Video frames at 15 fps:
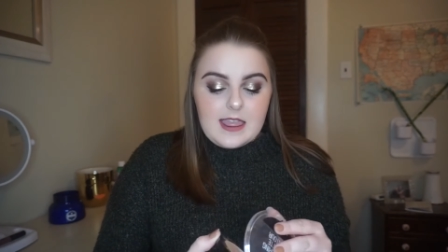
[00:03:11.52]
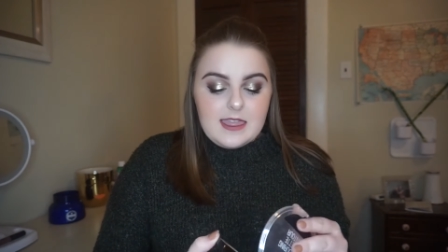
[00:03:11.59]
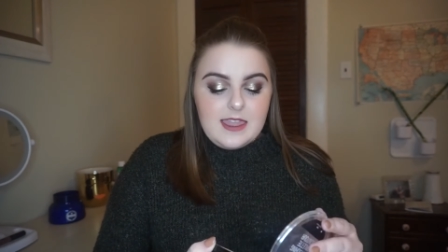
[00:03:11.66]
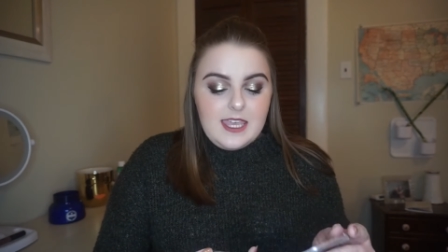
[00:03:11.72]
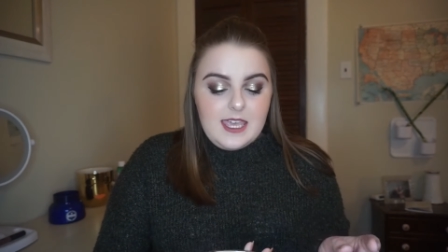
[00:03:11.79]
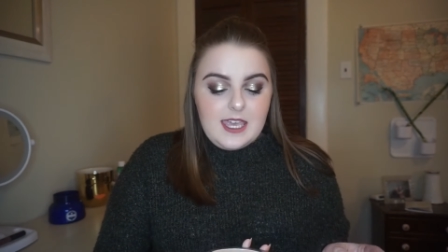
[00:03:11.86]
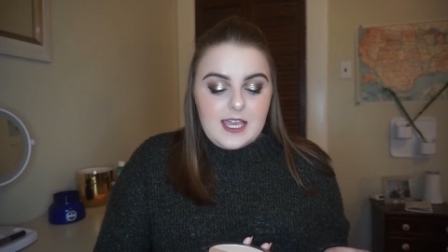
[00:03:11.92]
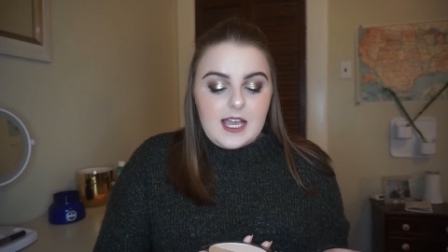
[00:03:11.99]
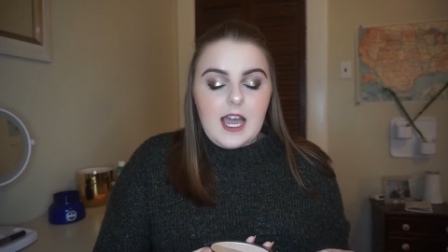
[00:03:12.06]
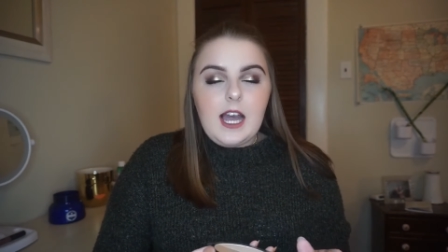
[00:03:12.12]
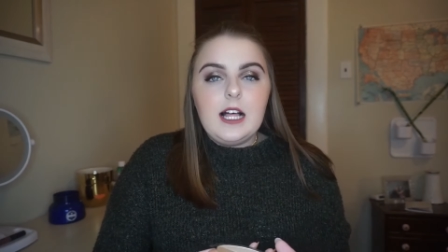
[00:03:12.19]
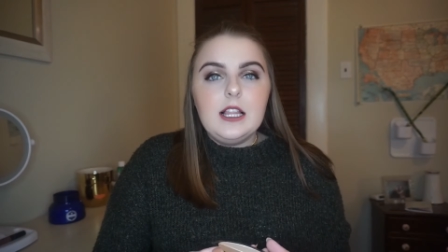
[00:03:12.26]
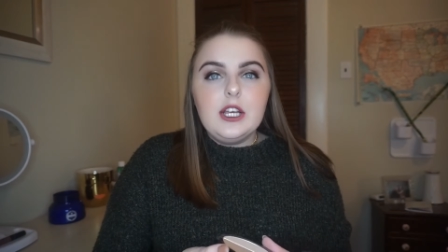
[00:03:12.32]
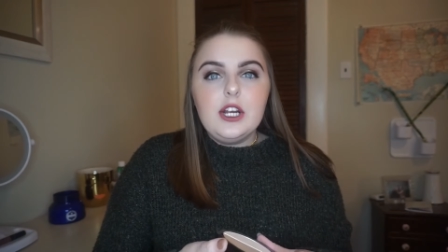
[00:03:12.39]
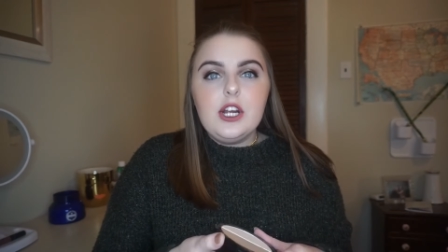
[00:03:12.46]
The
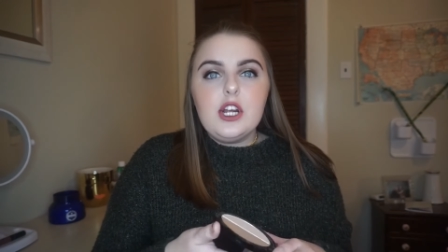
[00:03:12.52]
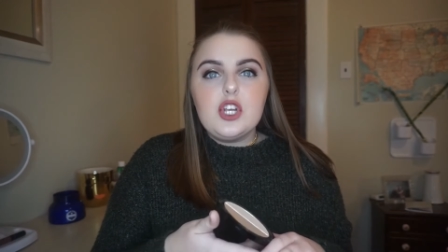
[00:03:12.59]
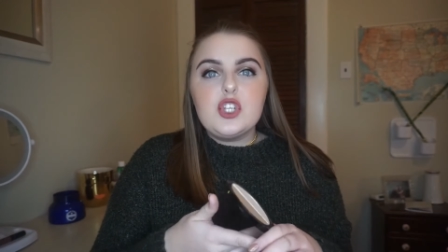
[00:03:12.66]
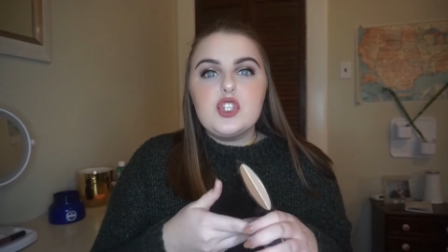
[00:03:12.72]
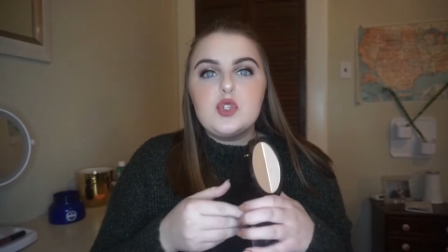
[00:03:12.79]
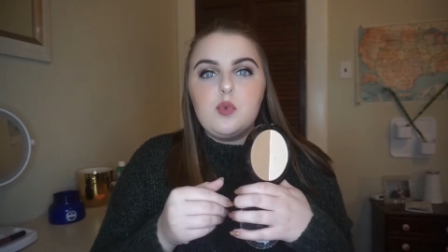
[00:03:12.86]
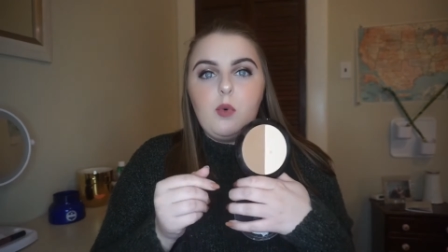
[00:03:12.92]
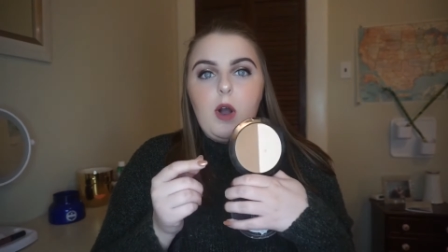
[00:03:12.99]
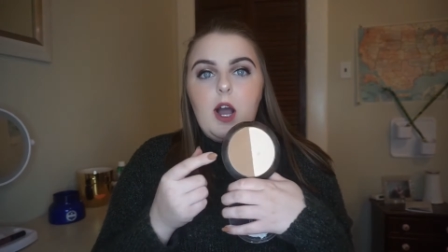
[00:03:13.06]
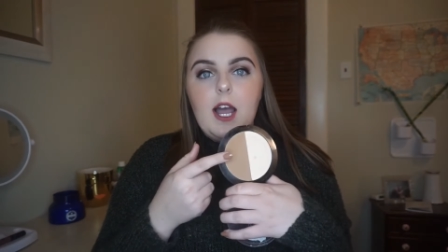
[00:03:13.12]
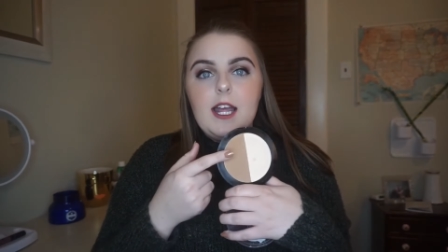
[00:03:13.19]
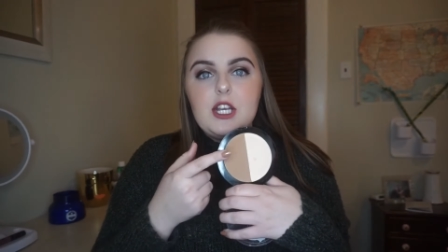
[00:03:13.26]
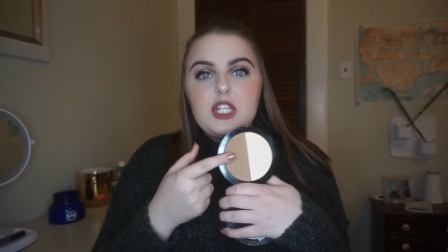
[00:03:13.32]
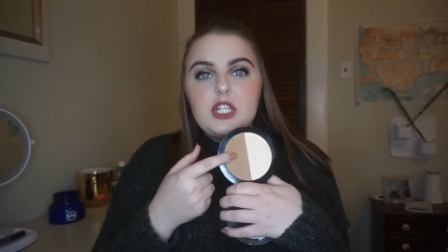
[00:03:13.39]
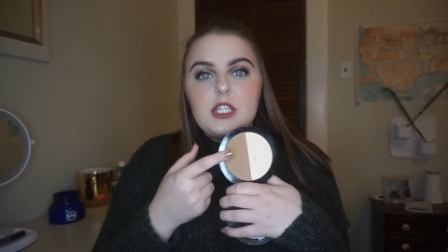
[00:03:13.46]
color
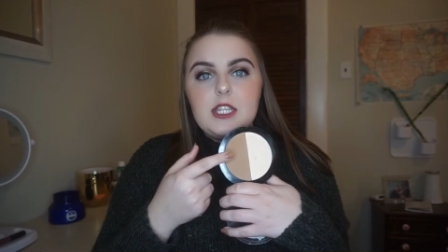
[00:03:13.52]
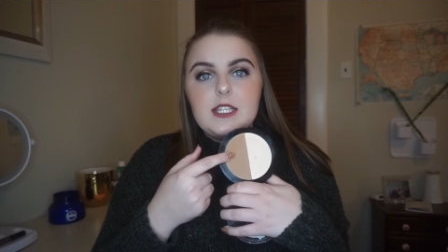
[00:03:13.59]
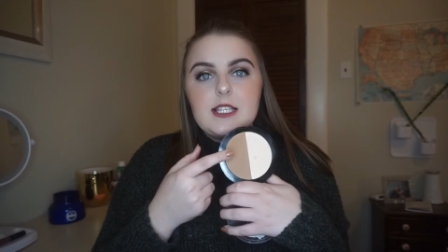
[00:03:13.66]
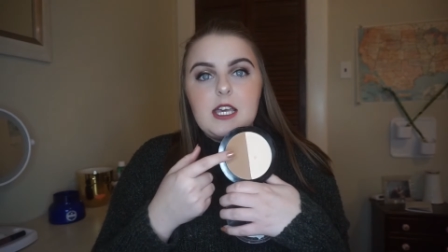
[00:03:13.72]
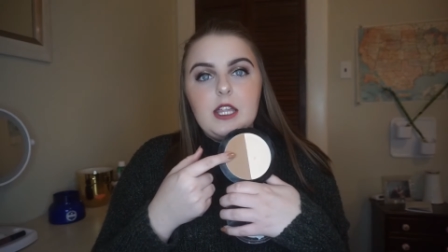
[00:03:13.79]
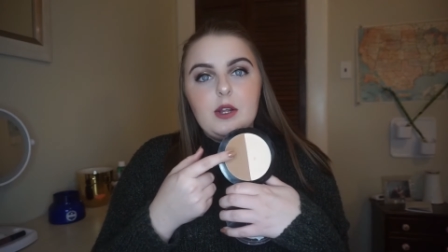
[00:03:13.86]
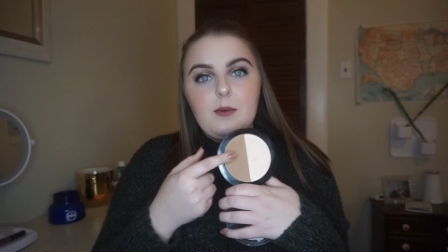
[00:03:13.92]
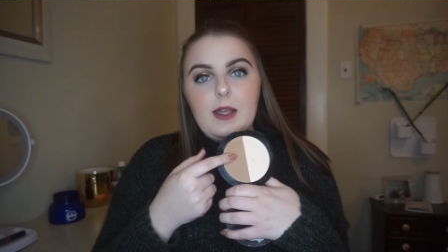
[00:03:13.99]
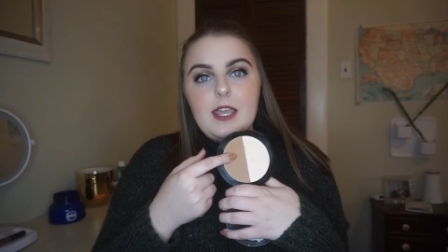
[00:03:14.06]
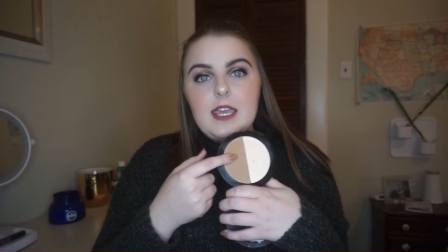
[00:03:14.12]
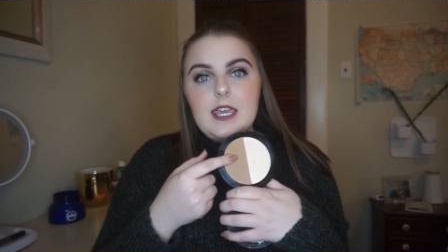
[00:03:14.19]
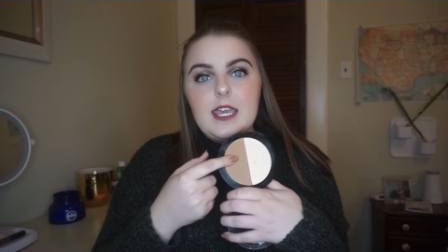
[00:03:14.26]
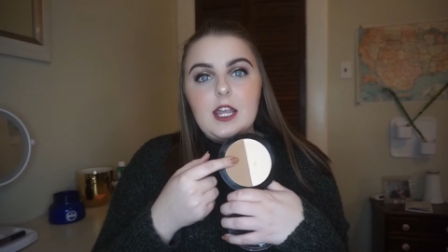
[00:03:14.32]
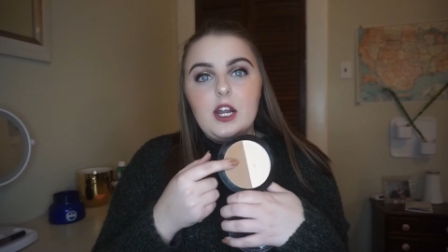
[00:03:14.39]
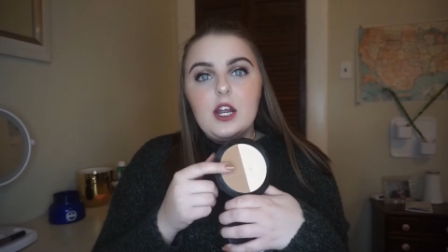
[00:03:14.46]
swatch, this color right
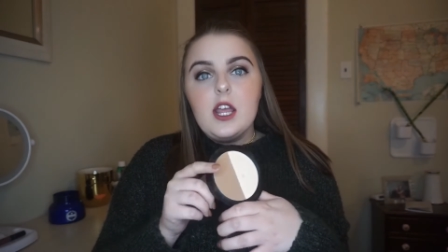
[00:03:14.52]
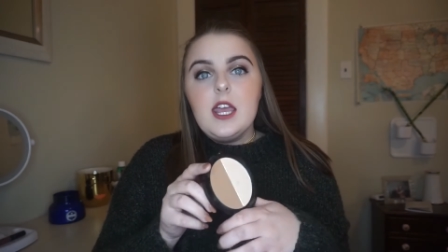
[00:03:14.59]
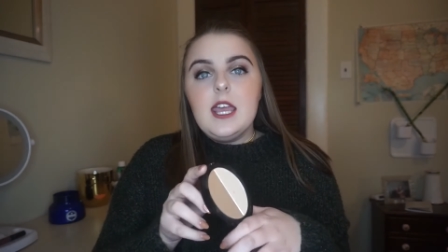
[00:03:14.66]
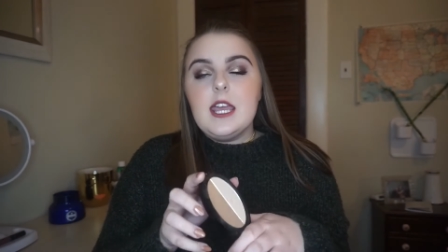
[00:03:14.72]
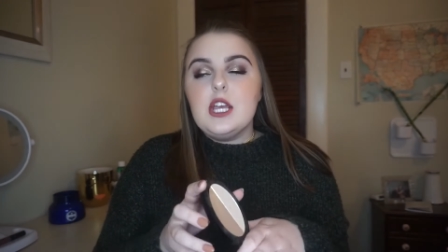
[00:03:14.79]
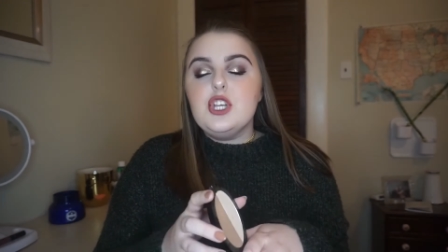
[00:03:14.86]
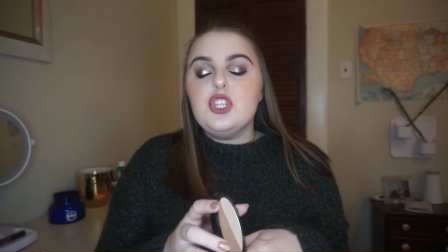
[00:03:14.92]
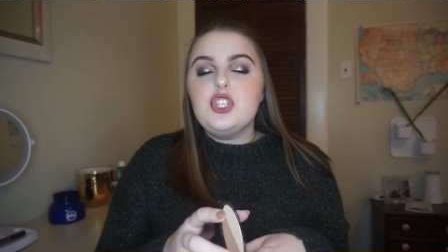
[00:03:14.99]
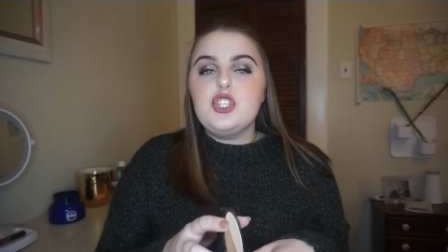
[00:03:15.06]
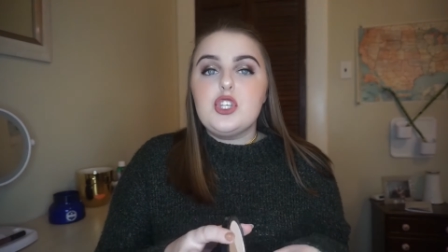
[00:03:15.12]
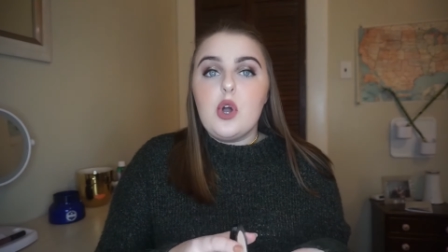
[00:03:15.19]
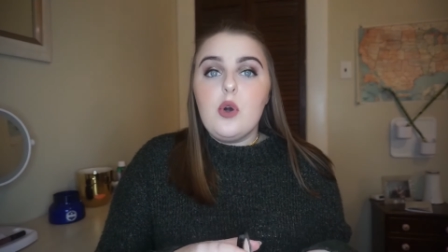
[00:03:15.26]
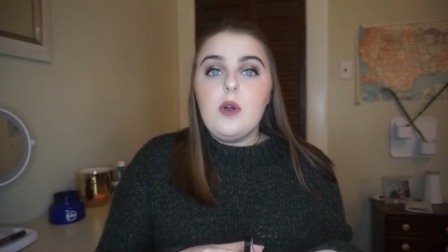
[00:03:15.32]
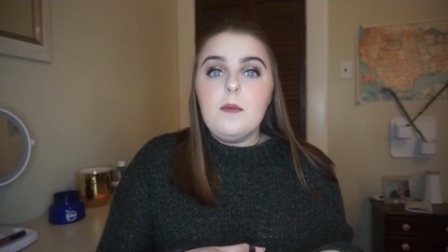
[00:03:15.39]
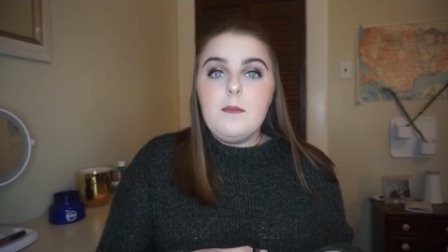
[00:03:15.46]
here, is
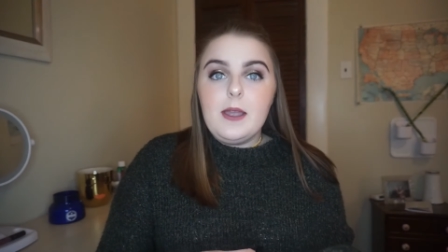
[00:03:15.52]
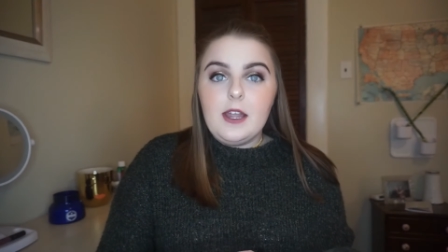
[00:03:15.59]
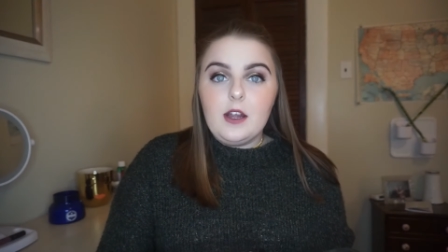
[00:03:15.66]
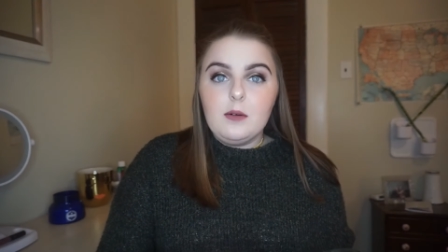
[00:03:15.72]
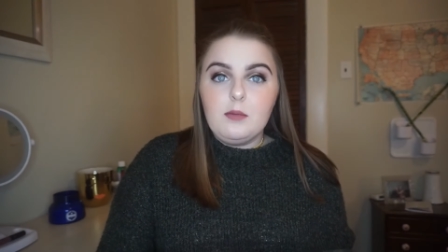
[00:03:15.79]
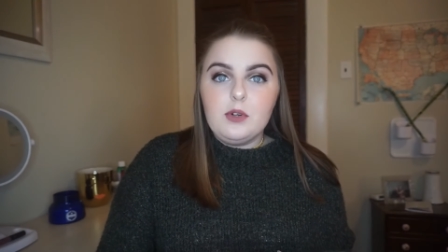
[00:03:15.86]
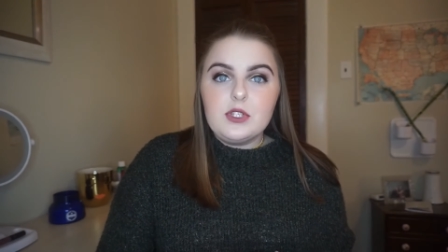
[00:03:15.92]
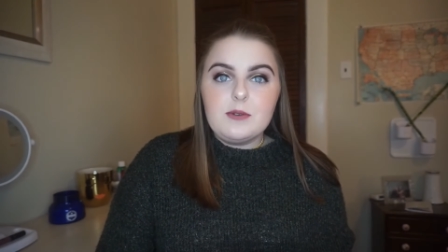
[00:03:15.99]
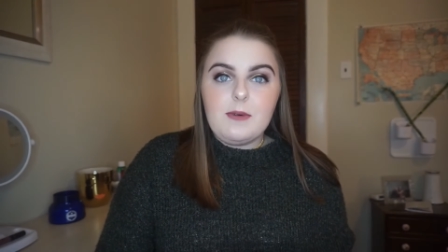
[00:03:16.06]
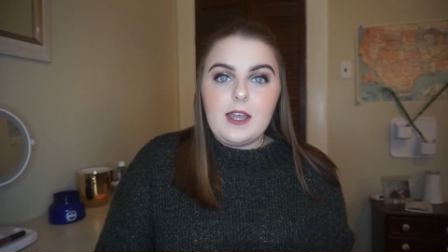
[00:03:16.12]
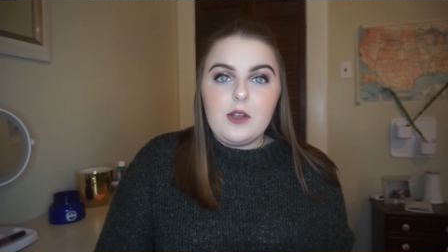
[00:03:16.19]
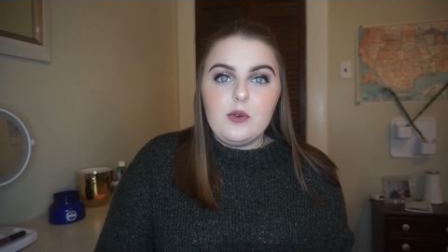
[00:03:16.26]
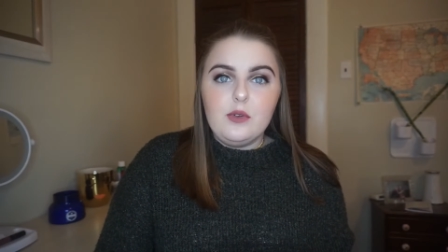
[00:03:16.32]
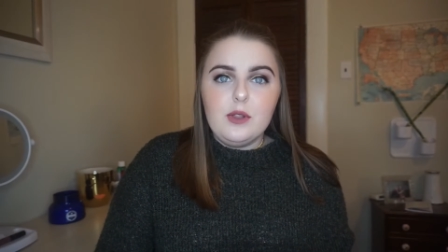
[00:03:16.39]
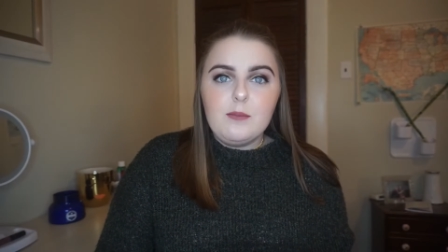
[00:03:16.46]
so comparable to my
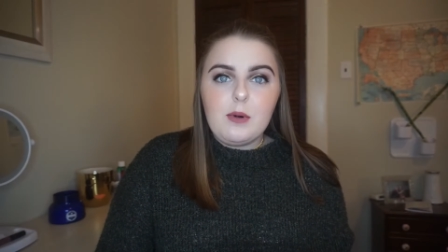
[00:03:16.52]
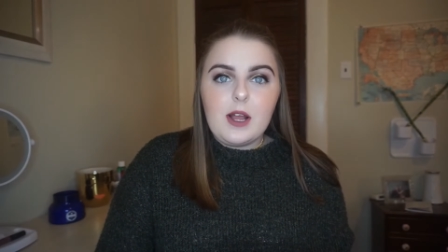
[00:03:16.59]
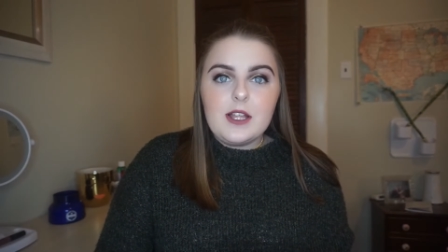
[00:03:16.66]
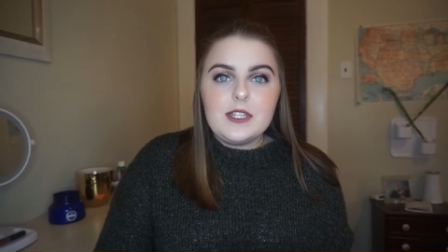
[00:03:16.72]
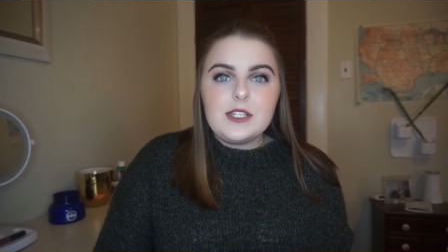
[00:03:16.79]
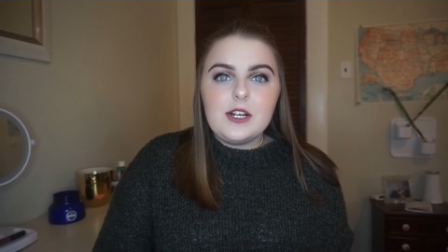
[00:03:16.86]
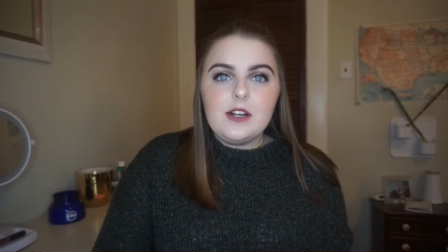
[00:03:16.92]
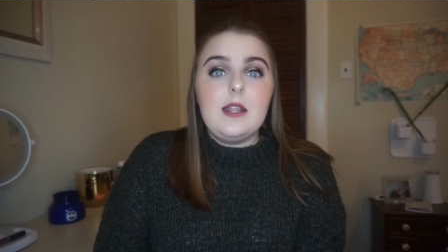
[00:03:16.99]
Hoola bronzer.